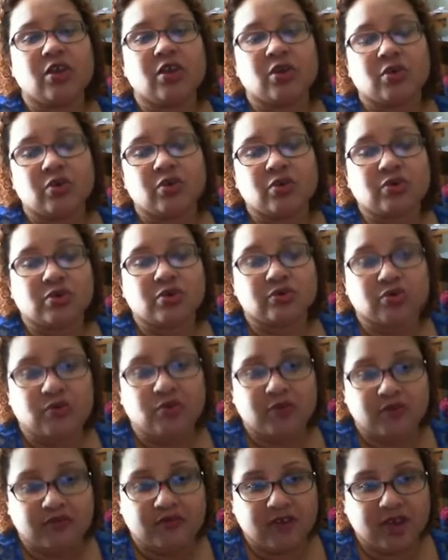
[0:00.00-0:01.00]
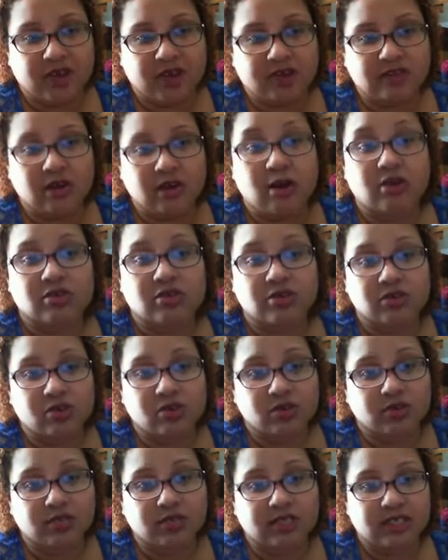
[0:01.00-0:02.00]
who you will find are
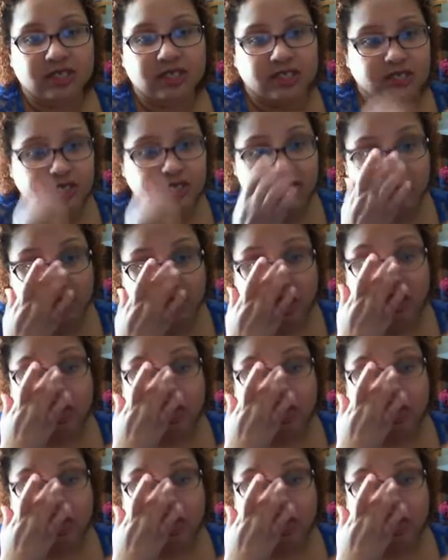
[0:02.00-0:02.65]
solar deities,